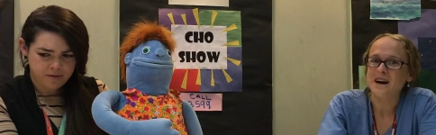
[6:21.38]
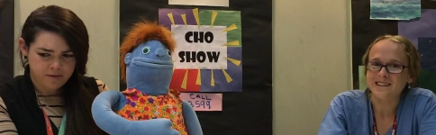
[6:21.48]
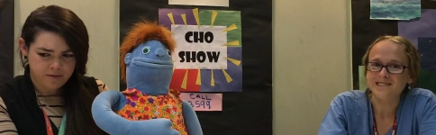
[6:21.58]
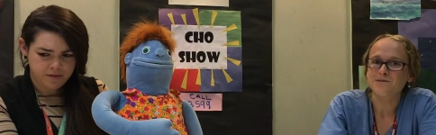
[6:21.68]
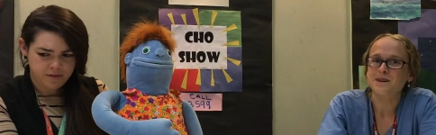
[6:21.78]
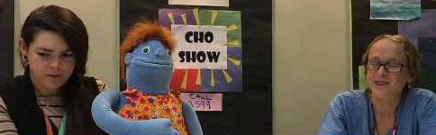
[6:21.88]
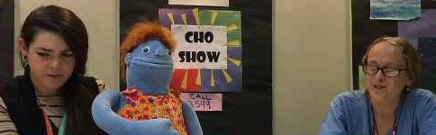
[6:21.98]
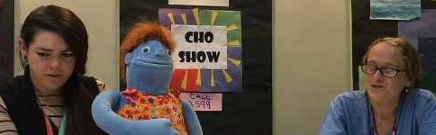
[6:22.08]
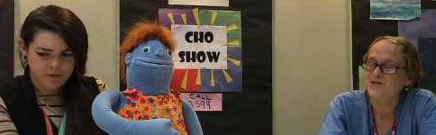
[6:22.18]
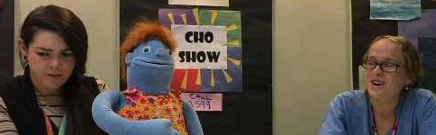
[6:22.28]
Speaker 1: has to be
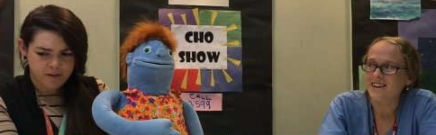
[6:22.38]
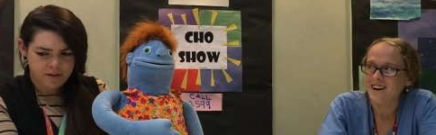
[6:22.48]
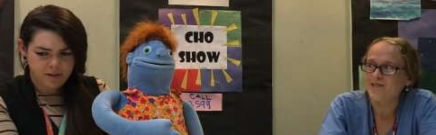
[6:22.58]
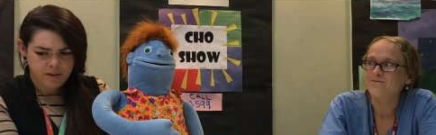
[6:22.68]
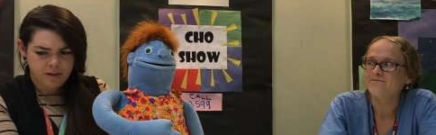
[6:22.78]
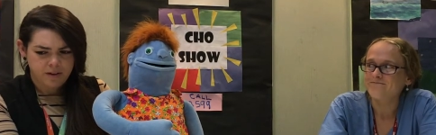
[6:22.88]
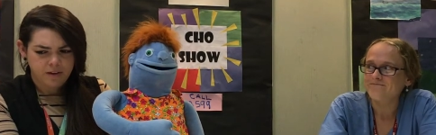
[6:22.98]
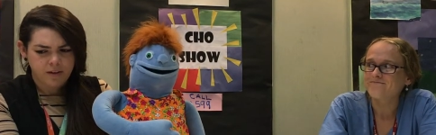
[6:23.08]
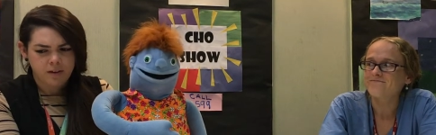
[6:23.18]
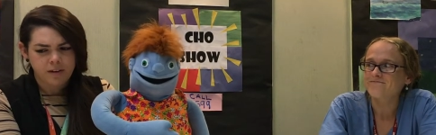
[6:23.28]
closed right now.
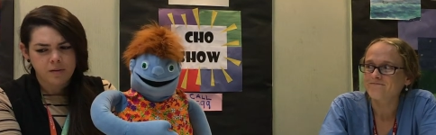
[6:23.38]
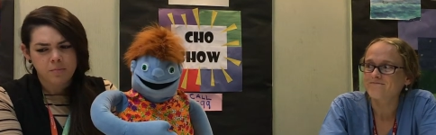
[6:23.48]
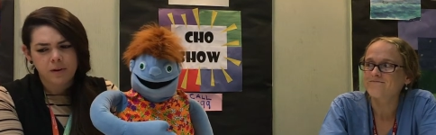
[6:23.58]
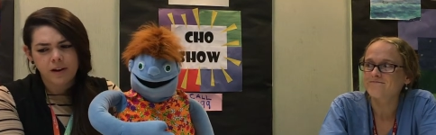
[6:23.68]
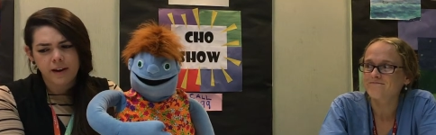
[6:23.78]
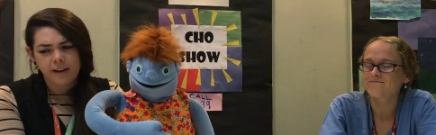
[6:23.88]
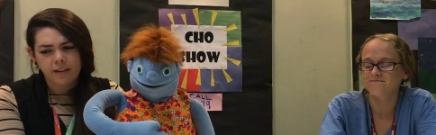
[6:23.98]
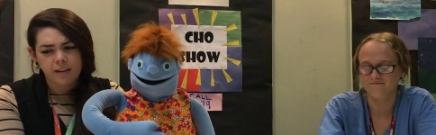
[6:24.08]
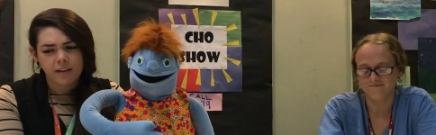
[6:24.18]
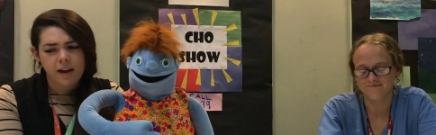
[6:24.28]
But I
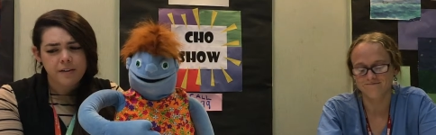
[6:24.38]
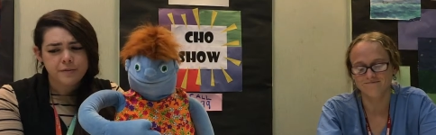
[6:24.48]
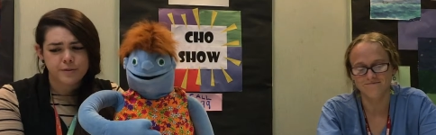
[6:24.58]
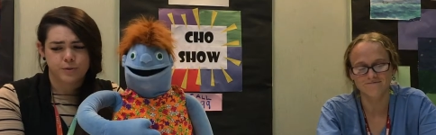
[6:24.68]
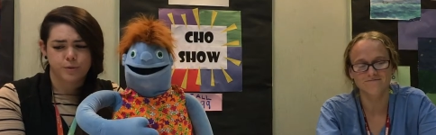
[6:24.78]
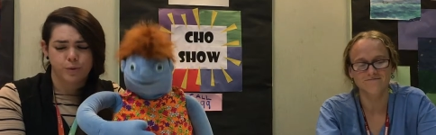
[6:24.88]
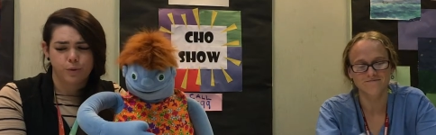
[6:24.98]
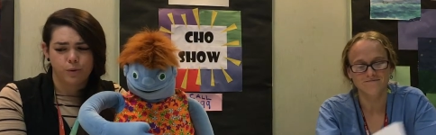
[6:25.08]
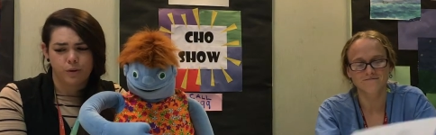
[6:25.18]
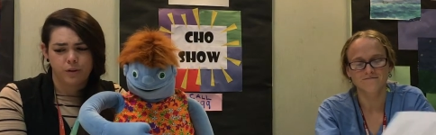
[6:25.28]
love
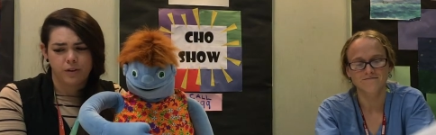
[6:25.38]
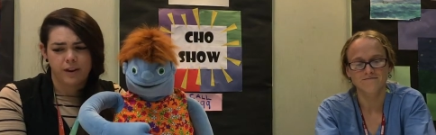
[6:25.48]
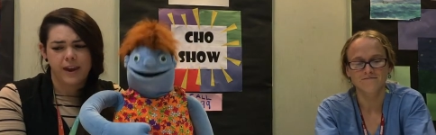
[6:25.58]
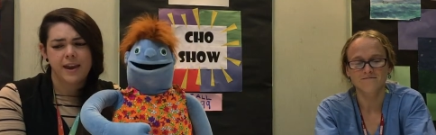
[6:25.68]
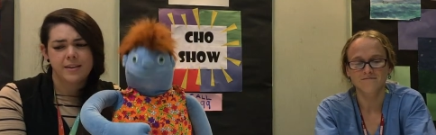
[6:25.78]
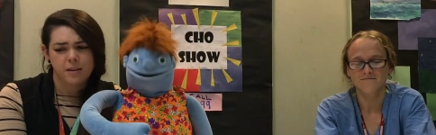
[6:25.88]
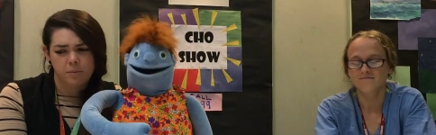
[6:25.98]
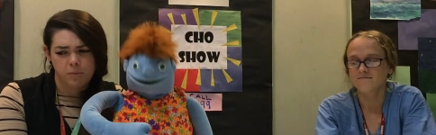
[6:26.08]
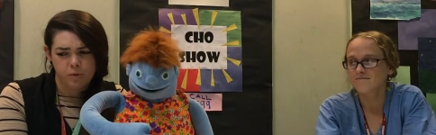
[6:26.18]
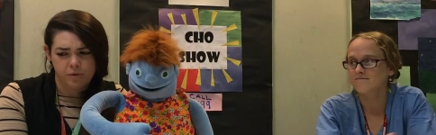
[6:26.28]
school and the
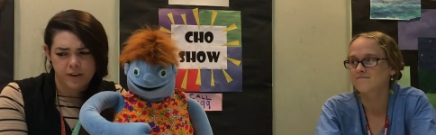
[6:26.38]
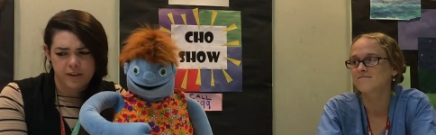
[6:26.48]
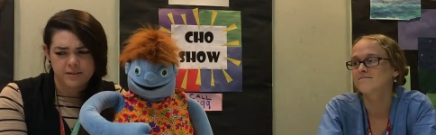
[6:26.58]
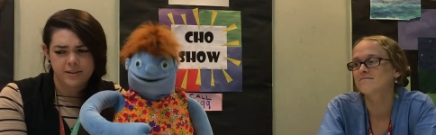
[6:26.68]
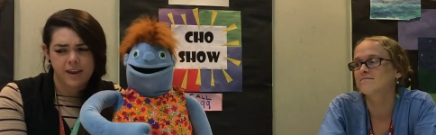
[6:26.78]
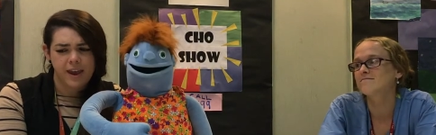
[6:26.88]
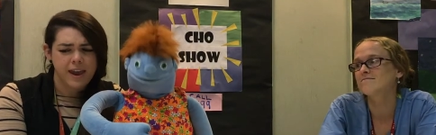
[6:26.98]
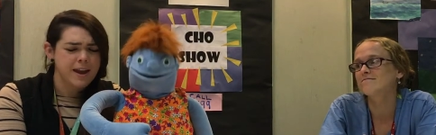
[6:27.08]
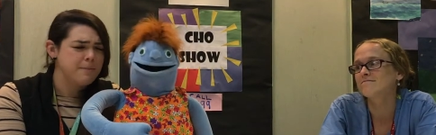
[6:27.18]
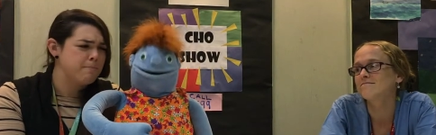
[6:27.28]
movies
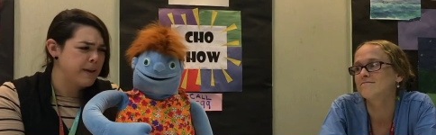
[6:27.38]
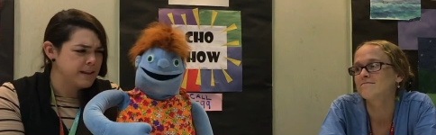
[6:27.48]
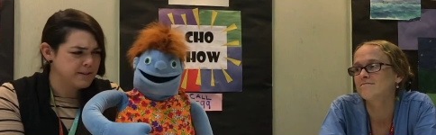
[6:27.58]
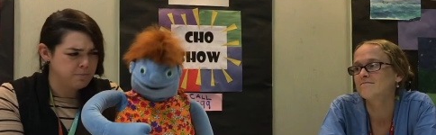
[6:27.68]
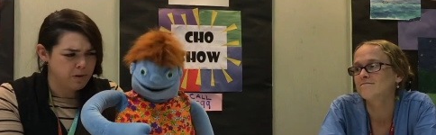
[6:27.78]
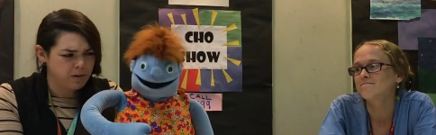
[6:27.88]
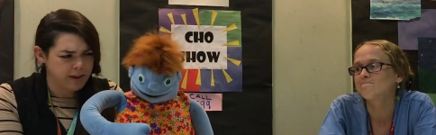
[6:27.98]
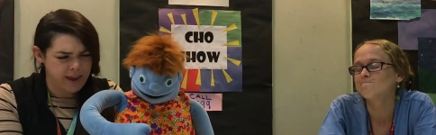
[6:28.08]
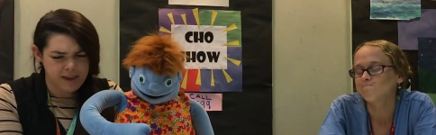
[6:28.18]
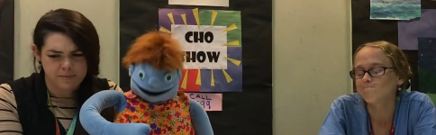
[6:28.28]
and baseball
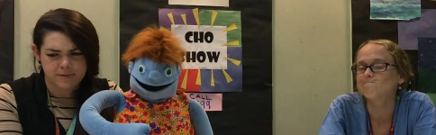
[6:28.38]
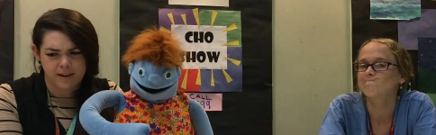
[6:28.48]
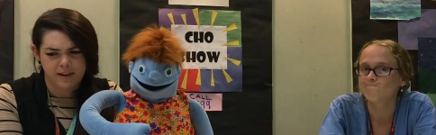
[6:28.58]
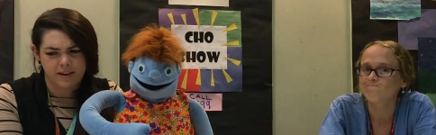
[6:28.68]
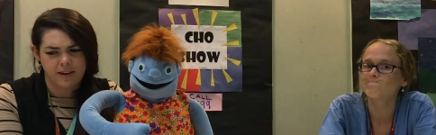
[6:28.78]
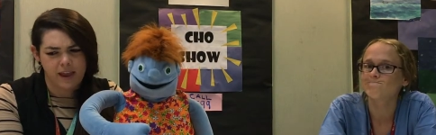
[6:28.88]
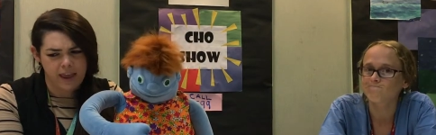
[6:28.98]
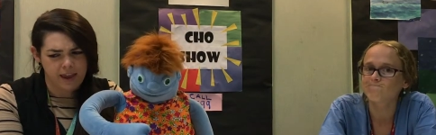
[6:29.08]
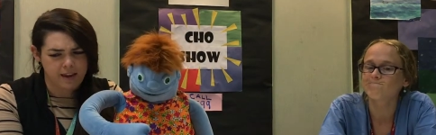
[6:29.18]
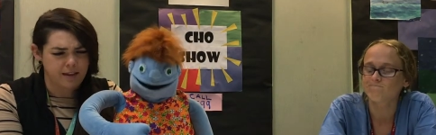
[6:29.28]
games
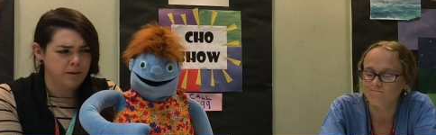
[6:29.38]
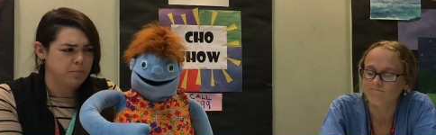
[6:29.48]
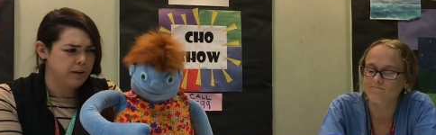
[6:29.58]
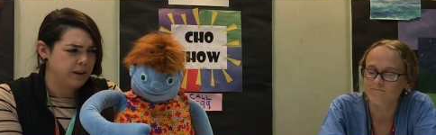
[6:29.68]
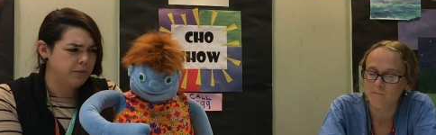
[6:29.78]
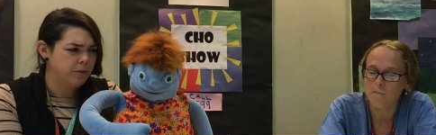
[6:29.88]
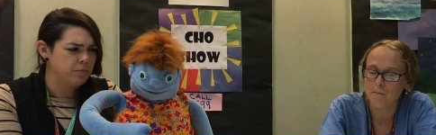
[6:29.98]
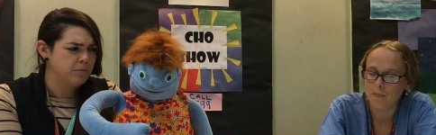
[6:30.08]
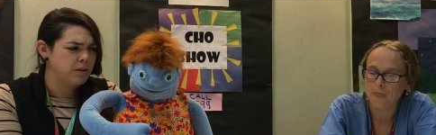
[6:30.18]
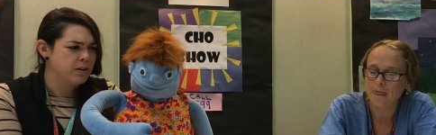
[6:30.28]
and the playroom.
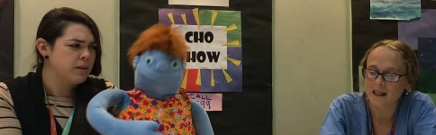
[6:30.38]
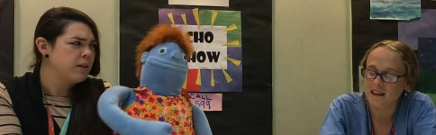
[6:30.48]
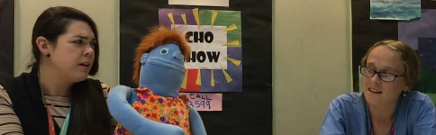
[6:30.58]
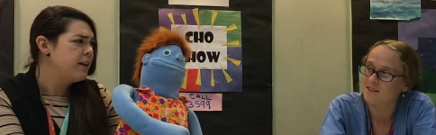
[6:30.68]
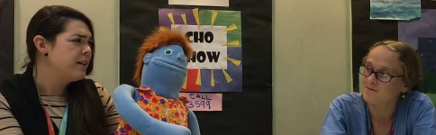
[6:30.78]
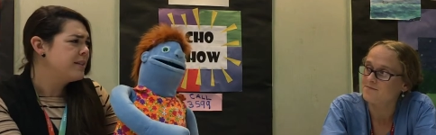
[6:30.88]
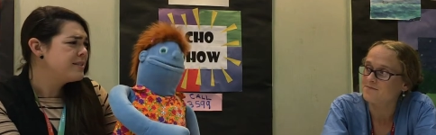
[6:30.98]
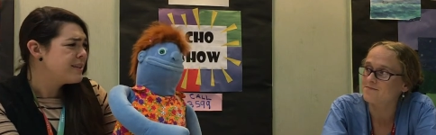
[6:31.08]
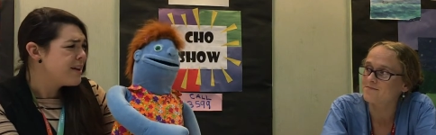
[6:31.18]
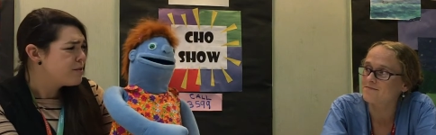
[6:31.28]
This
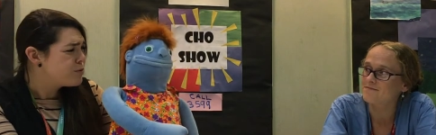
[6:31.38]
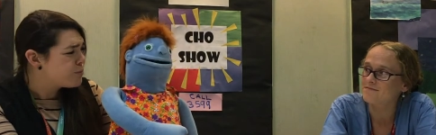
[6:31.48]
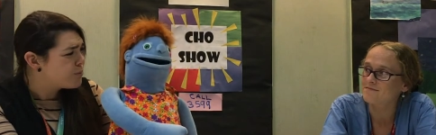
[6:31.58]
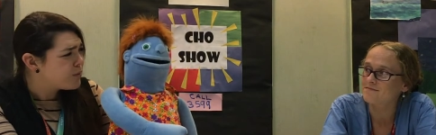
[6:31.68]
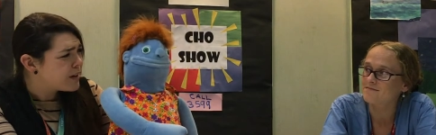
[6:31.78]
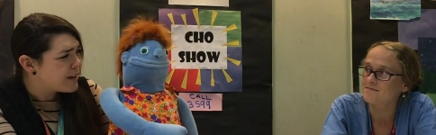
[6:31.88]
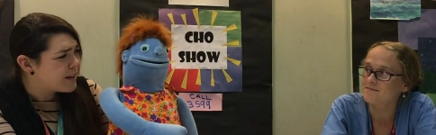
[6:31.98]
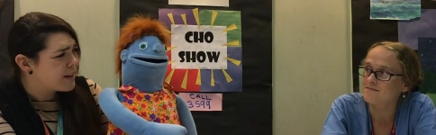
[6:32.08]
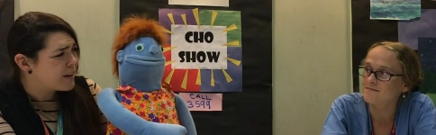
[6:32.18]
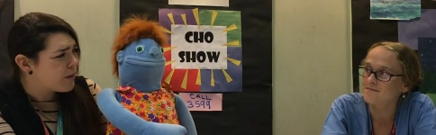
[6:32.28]
sounds
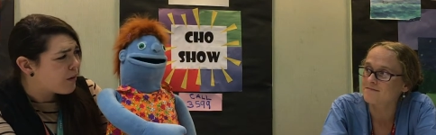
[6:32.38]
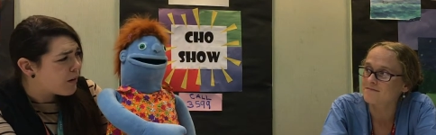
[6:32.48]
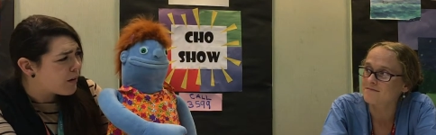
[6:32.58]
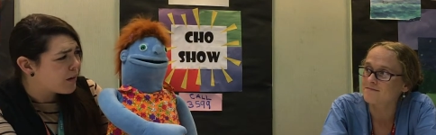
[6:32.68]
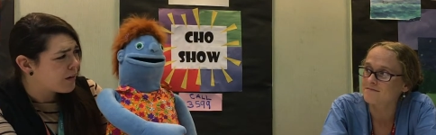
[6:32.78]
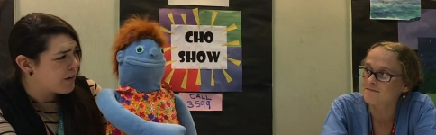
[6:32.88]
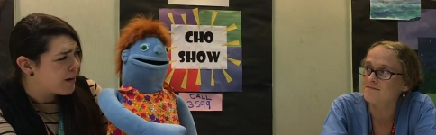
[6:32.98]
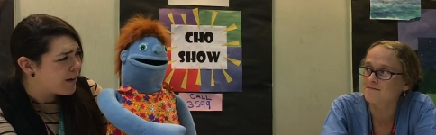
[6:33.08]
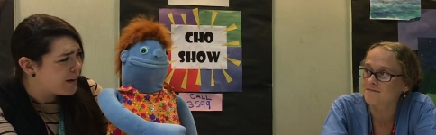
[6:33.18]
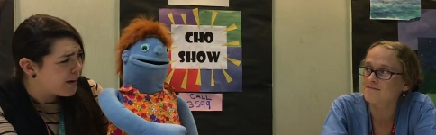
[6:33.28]
really hard,
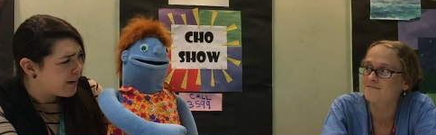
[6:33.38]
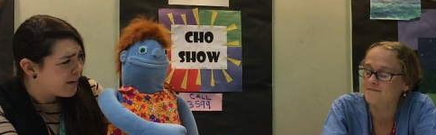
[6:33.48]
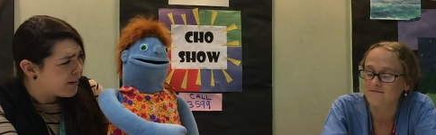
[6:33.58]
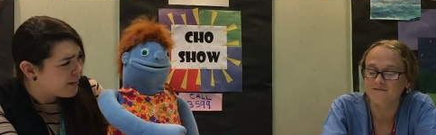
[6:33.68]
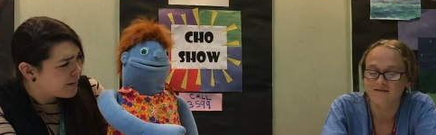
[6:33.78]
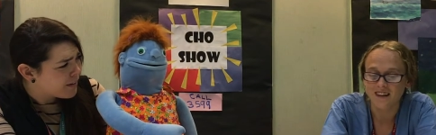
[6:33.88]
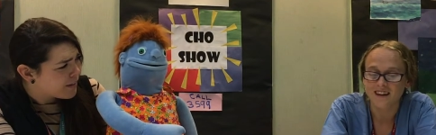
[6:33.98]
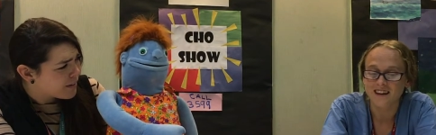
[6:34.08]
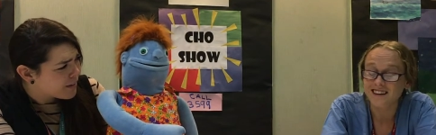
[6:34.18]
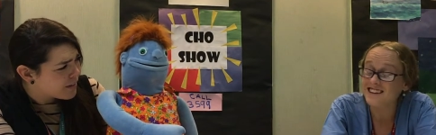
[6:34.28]
Hania.
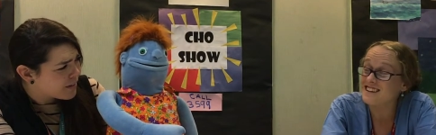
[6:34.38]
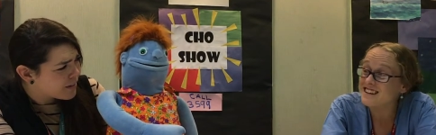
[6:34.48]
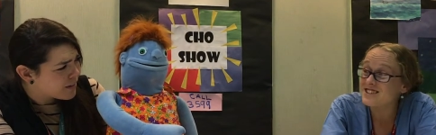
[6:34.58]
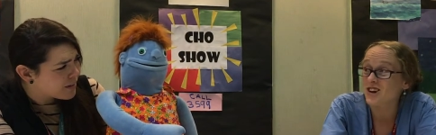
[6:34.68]
It is